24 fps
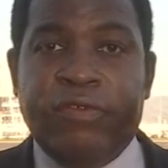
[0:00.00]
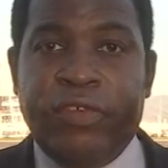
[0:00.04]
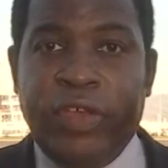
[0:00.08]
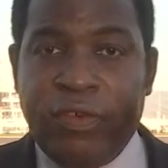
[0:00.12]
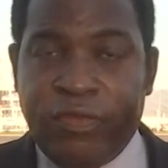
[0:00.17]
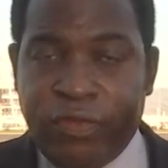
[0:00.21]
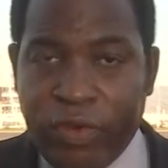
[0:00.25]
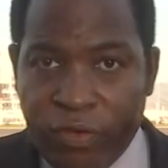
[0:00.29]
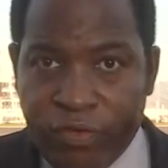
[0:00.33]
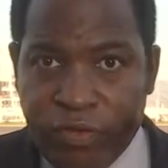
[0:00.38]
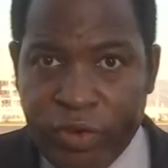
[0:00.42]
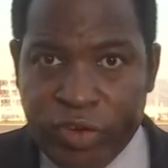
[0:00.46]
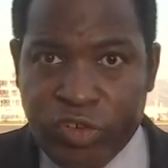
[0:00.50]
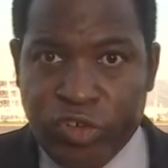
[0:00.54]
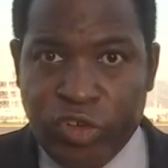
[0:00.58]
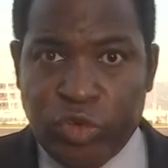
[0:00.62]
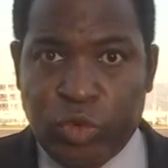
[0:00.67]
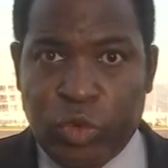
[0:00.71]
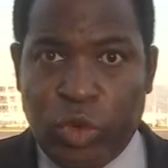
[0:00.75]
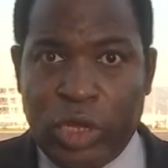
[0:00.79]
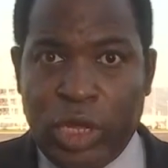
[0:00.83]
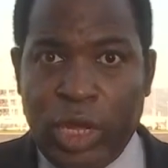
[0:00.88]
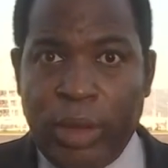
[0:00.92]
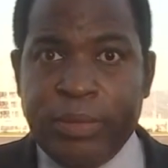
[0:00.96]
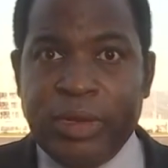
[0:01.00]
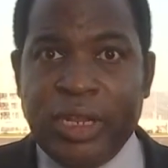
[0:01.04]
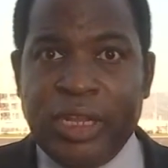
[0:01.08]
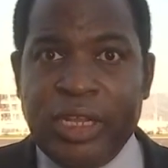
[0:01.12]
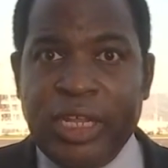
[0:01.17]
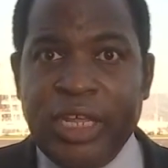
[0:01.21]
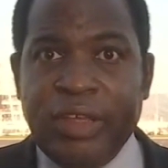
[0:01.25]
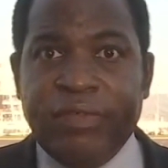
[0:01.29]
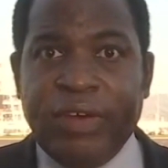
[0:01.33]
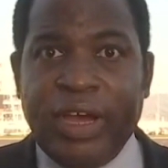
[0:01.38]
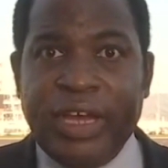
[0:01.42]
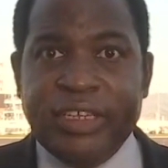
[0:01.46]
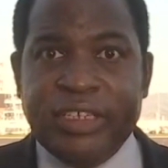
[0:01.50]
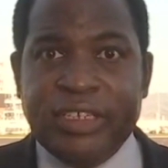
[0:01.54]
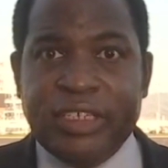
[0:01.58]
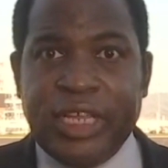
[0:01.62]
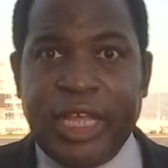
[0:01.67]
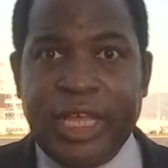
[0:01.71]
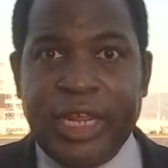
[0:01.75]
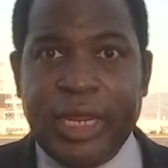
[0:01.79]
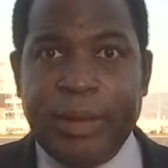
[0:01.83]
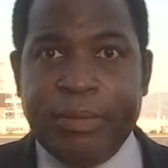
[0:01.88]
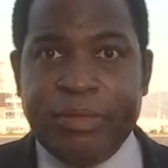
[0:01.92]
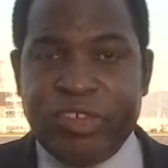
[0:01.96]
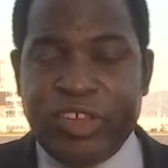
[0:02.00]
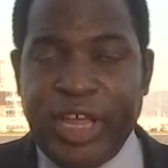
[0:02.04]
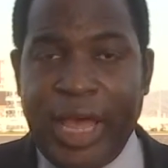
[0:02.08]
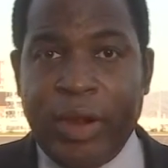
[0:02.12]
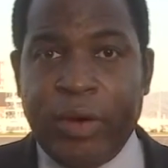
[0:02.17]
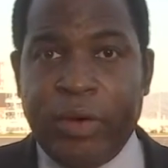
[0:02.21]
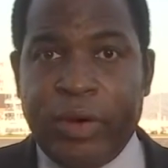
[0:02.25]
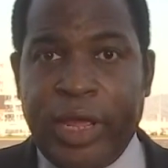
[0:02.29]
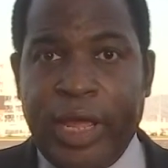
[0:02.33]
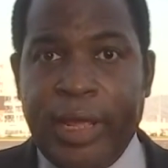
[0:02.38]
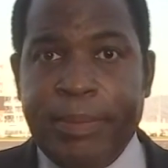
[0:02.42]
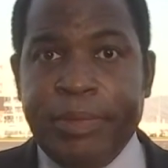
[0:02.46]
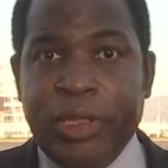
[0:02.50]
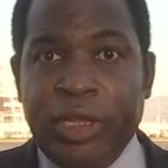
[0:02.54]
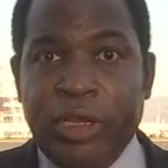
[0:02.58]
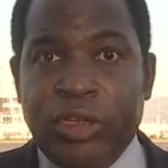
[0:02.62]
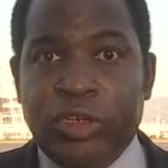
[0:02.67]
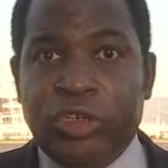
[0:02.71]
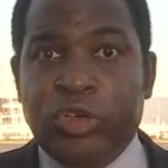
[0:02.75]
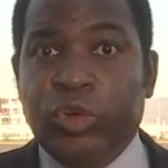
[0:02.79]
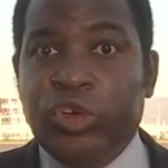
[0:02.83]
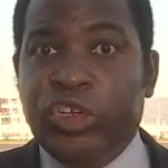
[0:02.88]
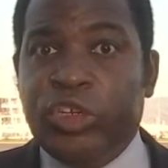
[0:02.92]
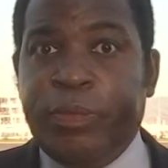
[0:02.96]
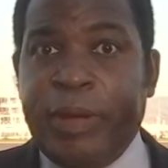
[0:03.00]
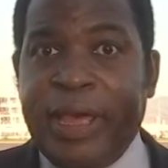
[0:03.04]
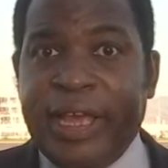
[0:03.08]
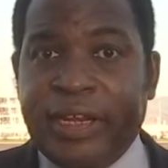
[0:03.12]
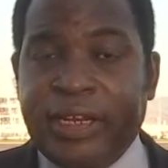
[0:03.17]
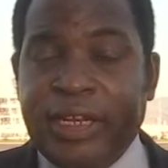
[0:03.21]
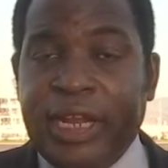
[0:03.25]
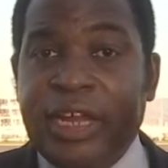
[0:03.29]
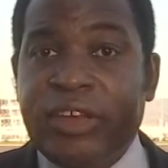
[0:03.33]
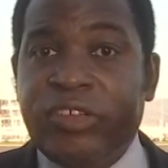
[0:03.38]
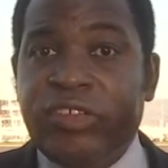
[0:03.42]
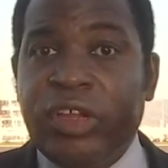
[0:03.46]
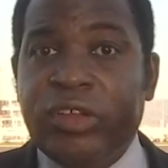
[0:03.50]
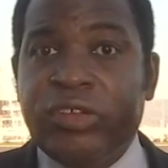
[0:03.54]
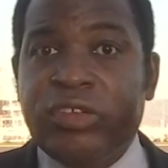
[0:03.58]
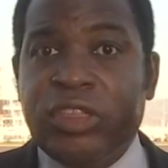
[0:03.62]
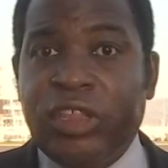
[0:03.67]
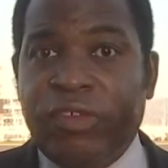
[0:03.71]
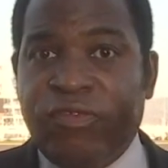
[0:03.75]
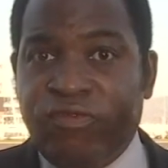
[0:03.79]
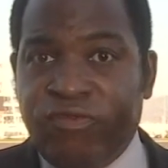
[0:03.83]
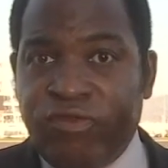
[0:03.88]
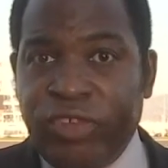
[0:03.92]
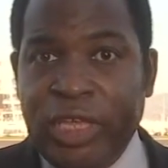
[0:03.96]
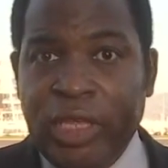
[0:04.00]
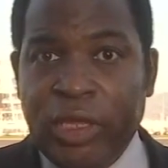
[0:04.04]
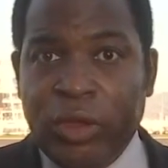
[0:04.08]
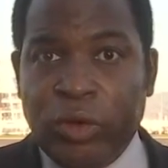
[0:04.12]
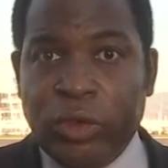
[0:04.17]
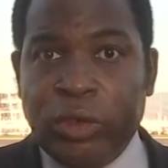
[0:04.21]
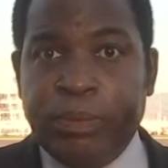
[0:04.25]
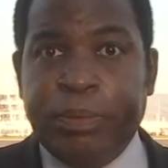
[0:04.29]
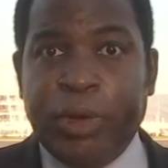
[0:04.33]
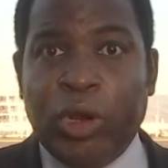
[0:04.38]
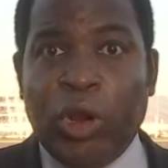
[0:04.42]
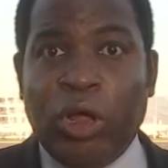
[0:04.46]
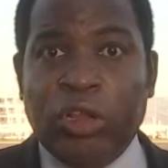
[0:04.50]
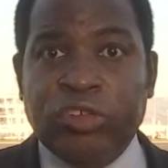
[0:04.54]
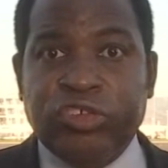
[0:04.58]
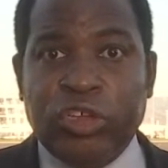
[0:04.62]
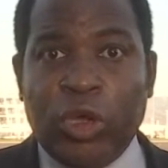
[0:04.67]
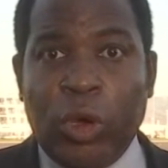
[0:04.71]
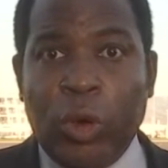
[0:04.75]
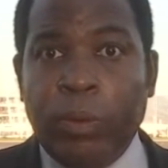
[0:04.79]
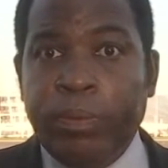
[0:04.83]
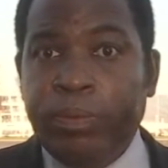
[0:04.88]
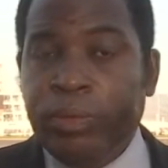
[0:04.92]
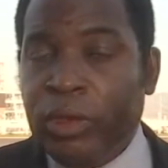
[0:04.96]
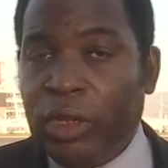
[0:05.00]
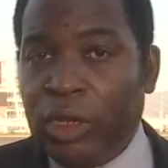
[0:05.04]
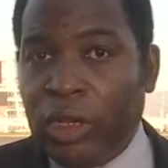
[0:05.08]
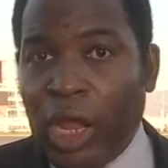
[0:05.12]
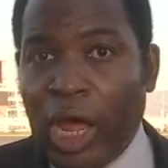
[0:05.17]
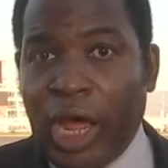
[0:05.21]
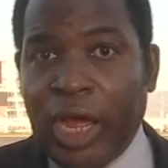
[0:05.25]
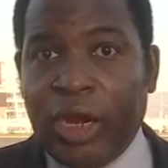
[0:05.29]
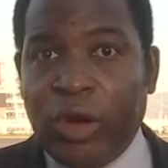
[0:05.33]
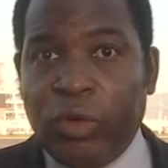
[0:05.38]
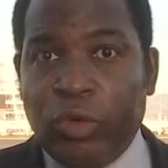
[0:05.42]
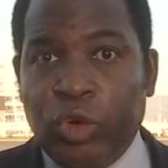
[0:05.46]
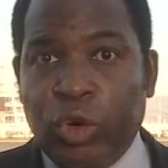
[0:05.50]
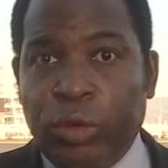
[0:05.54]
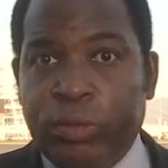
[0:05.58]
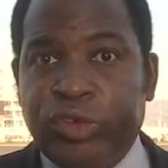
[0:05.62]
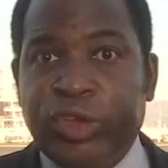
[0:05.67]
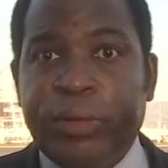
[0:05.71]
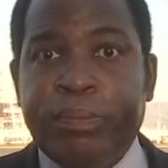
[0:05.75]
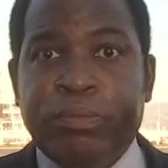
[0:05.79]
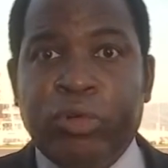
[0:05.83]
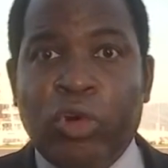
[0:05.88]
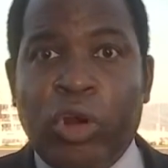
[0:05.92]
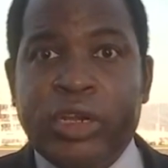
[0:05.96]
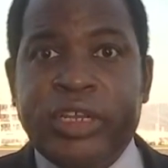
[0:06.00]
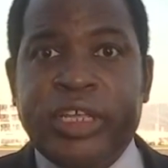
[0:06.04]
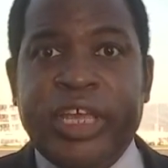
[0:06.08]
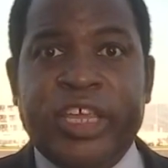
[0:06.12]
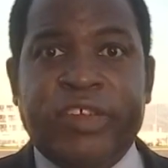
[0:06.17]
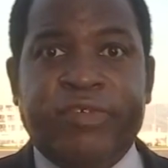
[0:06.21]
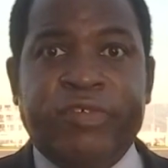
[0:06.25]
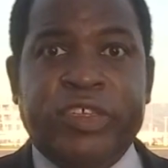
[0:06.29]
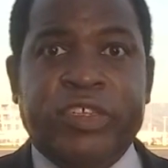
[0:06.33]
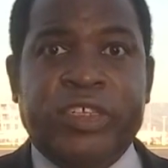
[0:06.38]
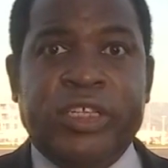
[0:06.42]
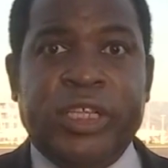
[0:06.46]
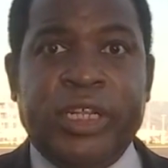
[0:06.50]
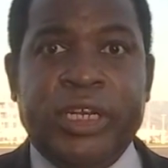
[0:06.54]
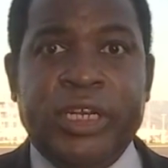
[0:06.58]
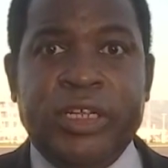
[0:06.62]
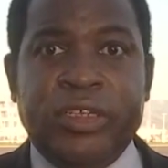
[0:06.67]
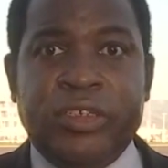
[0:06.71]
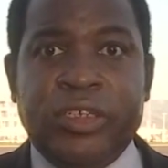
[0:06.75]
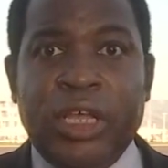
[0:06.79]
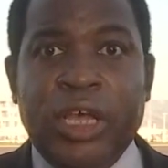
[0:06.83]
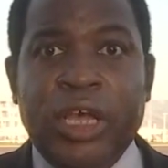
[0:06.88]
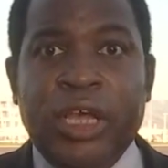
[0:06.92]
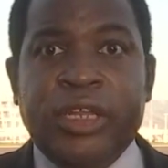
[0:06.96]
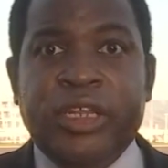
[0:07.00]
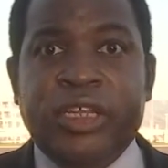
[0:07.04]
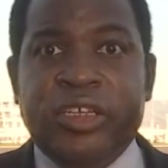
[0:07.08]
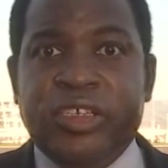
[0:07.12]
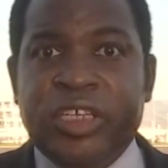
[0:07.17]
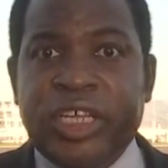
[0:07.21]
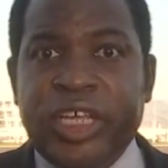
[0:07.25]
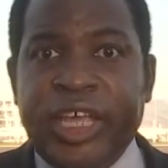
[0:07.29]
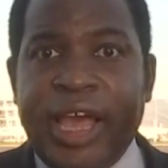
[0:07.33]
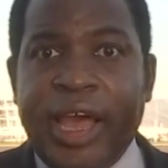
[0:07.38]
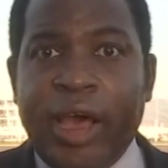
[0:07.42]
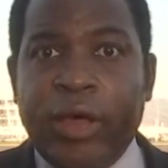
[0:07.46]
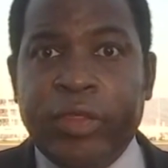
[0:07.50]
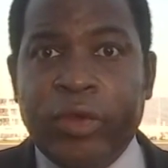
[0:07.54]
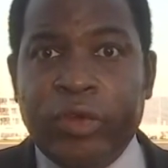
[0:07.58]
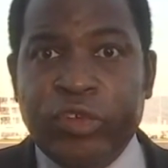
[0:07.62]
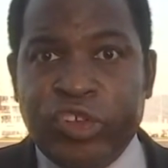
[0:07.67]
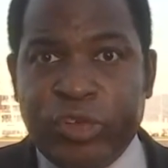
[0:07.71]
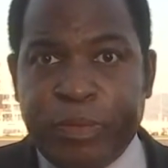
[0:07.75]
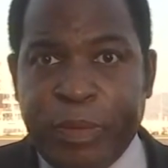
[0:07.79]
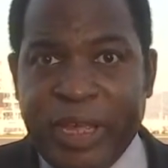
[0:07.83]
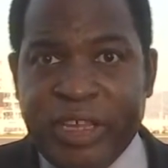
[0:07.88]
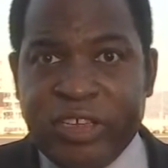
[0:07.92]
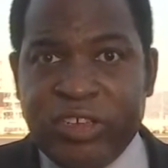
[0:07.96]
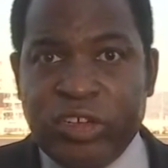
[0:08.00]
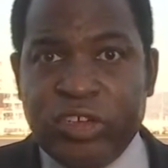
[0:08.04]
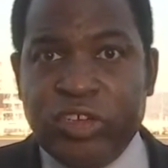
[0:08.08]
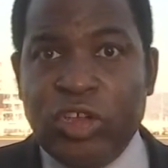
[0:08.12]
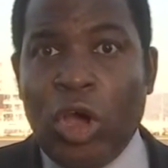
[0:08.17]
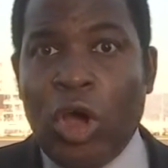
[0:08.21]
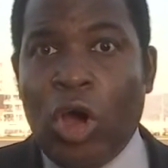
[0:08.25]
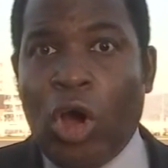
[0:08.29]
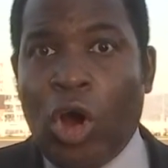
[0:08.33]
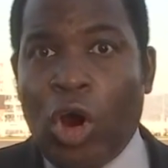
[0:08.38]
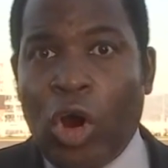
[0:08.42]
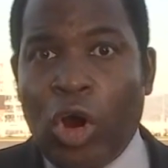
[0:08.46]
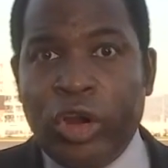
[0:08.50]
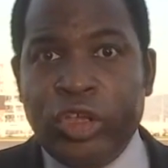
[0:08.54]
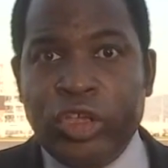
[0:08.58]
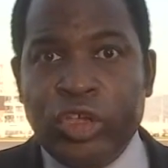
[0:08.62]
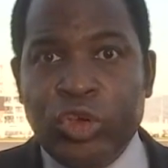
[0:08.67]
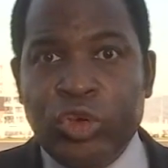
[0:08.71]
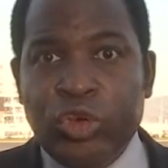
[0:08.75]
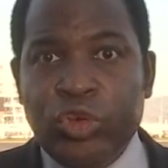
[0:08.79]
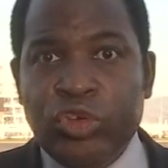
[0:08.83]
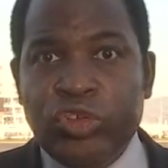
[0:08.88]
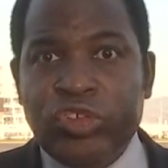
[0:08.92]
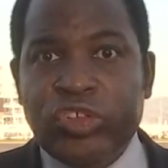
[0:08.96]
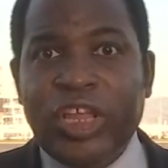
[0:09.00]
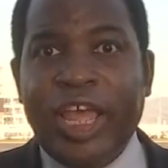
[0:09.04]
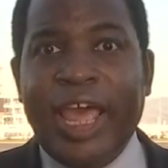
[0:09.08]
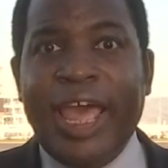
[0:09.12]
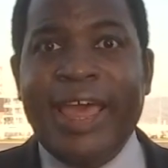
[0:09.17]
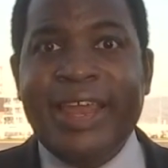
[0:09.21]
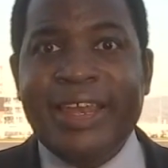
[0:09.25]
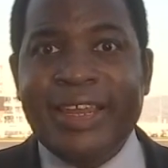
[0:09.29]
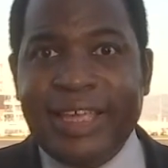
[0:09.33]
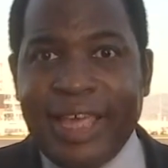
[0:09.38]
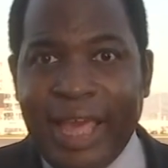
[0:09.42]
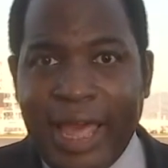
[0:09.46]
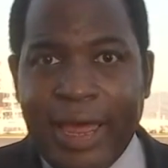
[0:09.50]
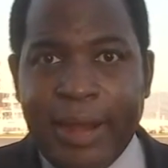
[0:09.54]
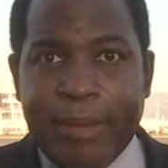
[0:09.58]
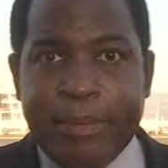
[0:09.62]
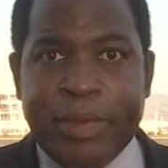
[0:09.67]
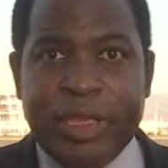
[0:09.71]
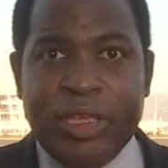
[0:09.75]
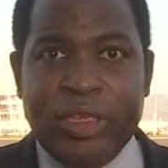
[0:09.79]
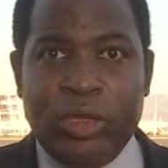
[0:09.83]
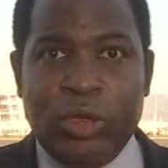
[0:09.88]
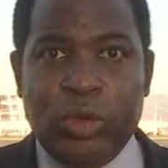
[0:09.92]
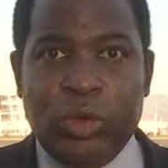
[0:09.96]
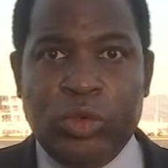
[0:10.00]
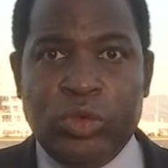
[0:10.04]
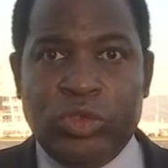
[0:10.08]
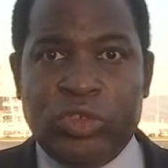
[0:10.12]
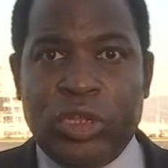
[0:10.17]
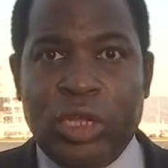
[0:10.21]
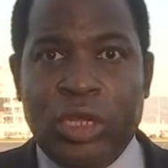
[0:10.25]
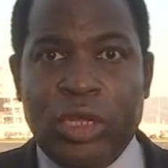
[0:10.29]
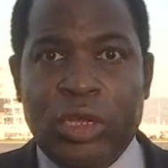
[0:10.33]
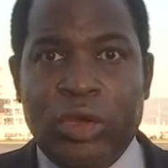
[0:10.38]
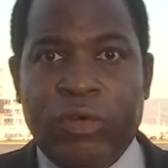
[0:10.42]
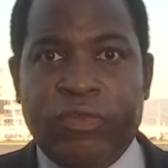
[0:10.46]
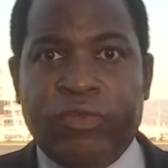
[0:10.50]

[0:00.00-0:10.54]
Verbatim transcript: FIFA officials will come to Levi's Stadium Saturday to inspect not just the field, but also locker rooms and broadcast facilities to see how those spaces are used and can be used